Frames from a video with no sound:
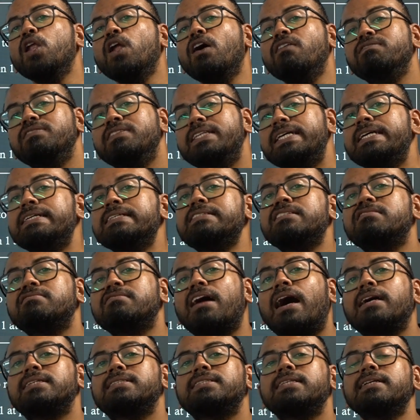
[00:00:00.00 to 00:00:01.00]
of these
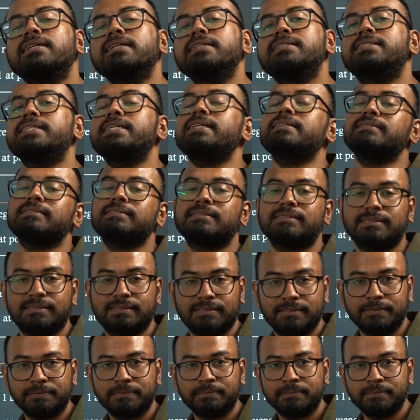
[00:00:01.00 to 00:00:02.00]
structural
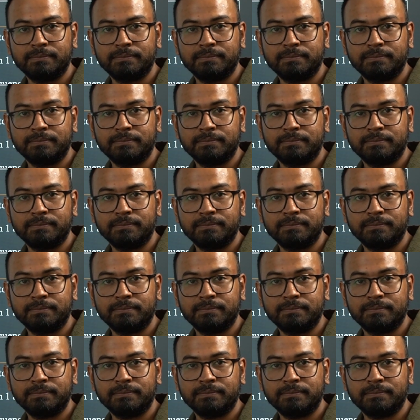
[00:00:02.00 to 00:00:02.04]
genes,